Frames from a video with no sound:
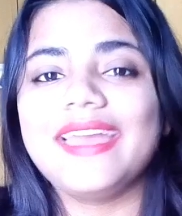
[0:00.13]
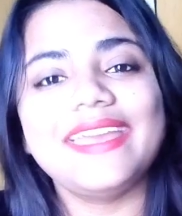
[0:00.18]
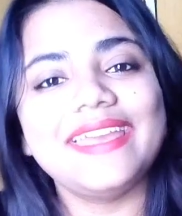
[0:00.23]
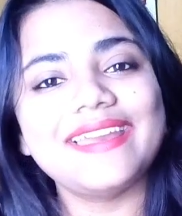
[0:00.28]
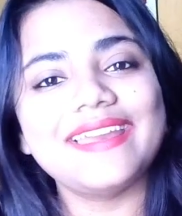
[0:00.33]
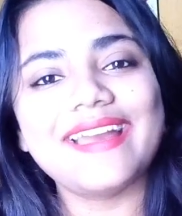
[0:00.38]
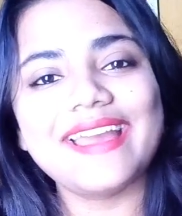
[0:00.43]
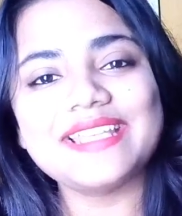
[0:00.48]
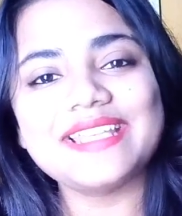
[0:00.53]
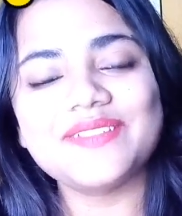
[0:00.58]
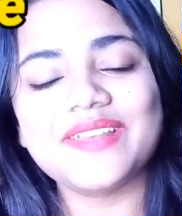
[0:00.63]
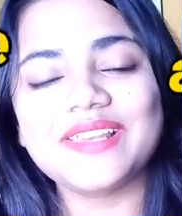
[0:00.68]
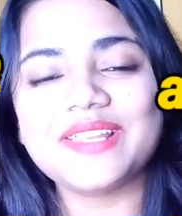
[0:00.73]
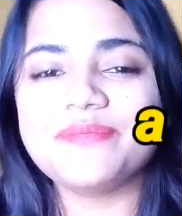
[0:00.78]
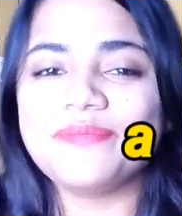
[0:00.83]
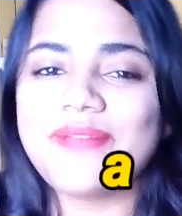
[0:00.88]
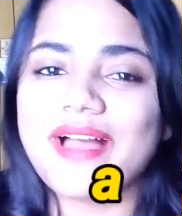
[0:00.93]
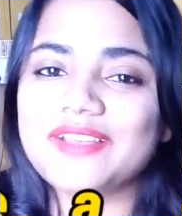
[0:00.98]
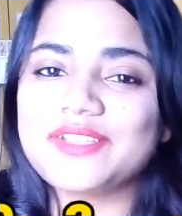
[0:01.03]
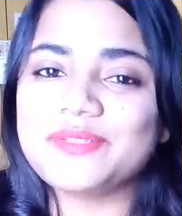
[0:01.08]
Hey guys,
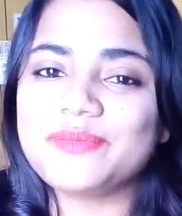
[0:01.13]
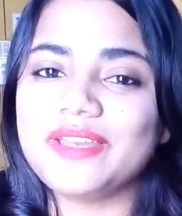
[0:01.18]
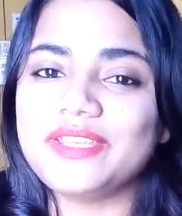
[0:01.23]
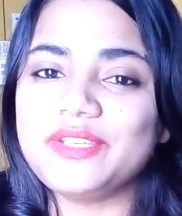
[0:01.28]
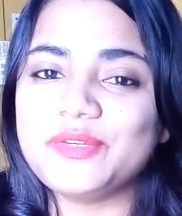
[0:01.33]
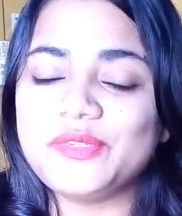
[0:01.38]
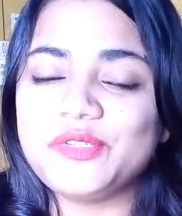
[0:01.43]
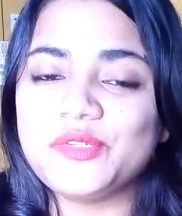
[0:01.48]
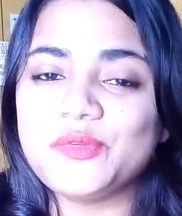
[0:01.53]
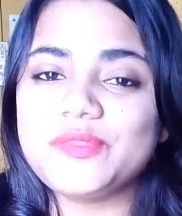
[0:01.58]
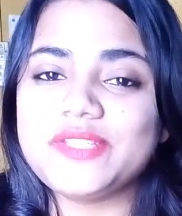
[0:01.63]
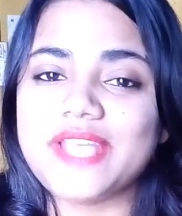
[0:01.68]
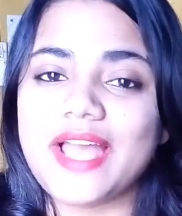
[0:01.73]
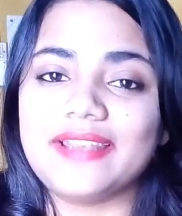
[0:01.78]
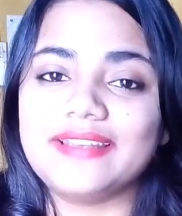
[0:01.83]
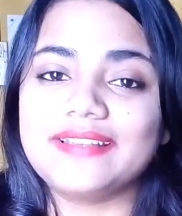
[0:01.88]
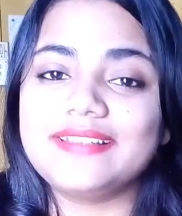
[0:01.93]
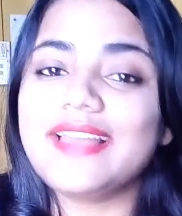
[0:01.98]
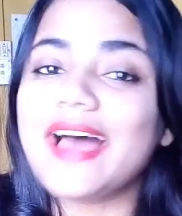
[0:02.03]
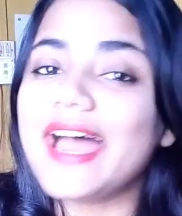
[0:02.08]
welcome back to my YouTube
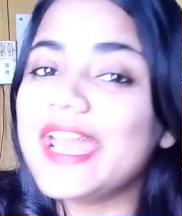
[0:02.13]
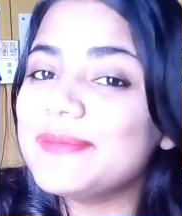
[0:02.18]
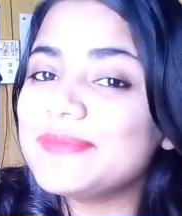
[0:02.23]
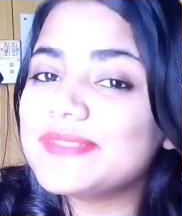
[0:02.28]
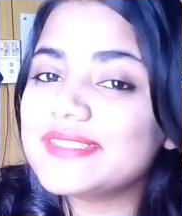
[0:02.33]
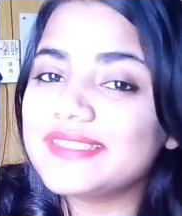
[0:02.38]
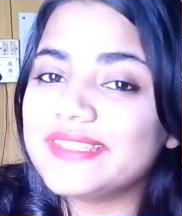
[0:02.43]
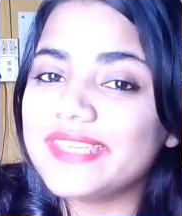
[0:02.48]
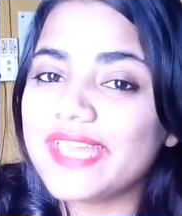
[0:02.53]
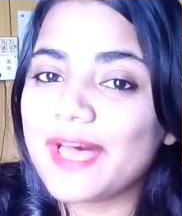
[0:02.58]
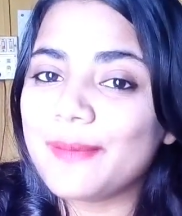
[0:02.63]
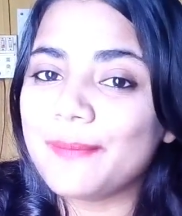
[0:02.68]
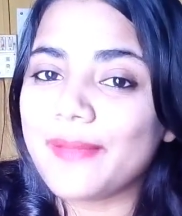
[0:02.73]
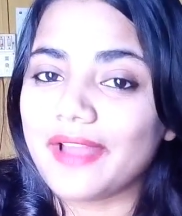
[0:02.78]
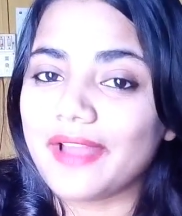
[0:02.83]
channel. I am Sneha